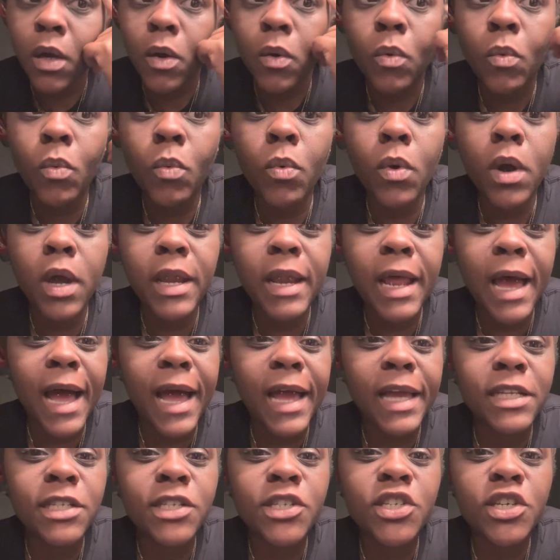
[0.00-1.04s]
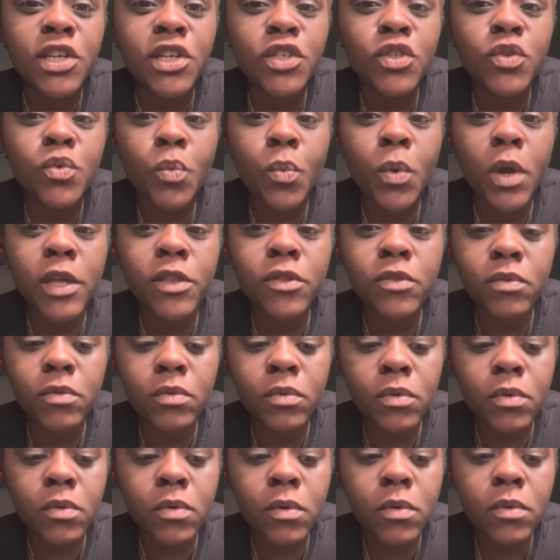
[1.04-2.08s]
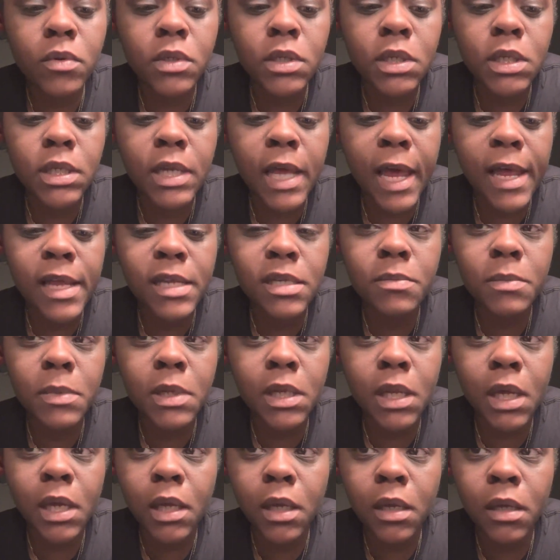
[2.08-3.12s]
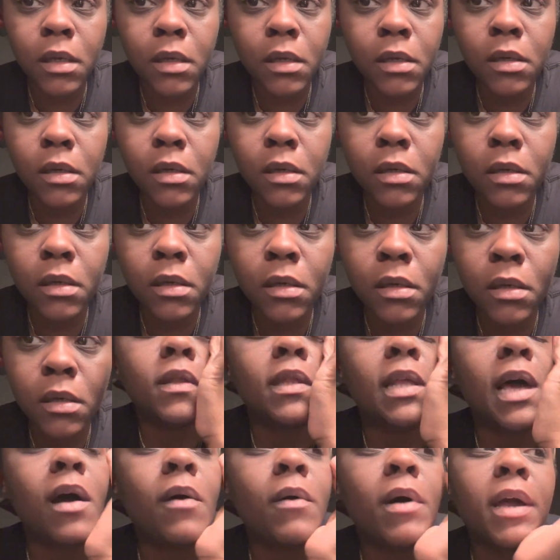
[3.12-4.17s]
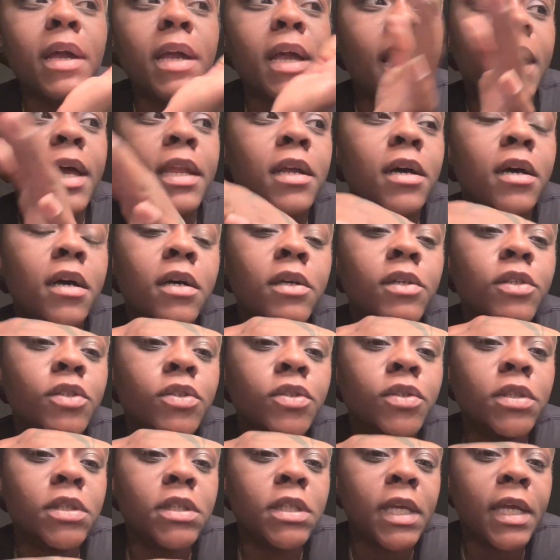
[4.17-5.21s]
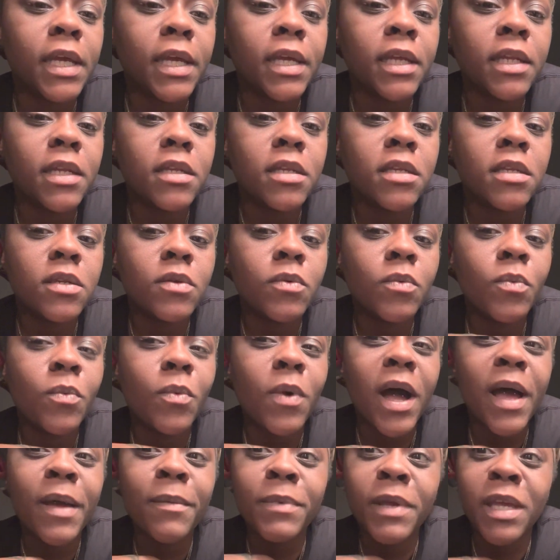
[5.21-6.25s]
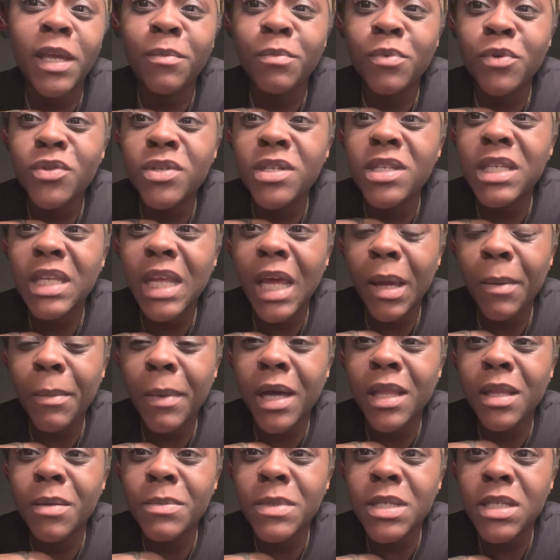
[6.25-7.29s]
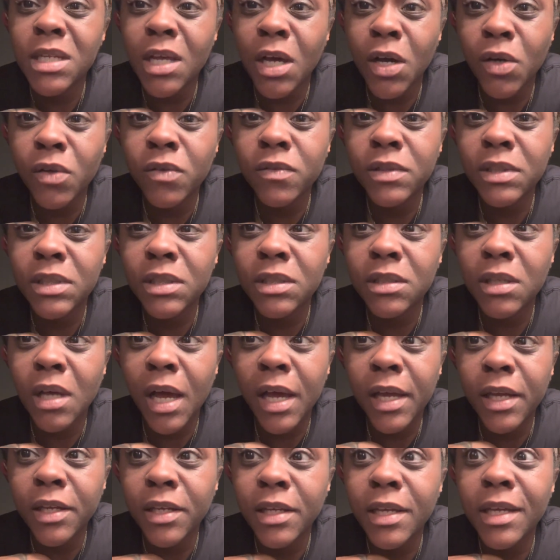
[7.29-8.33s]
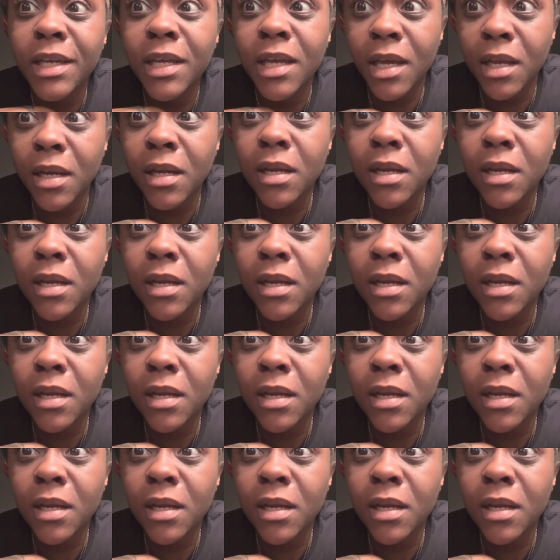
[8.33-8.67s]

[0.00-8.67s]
what I just went through just has me like, now I kind of understand why people stay by themselves. I get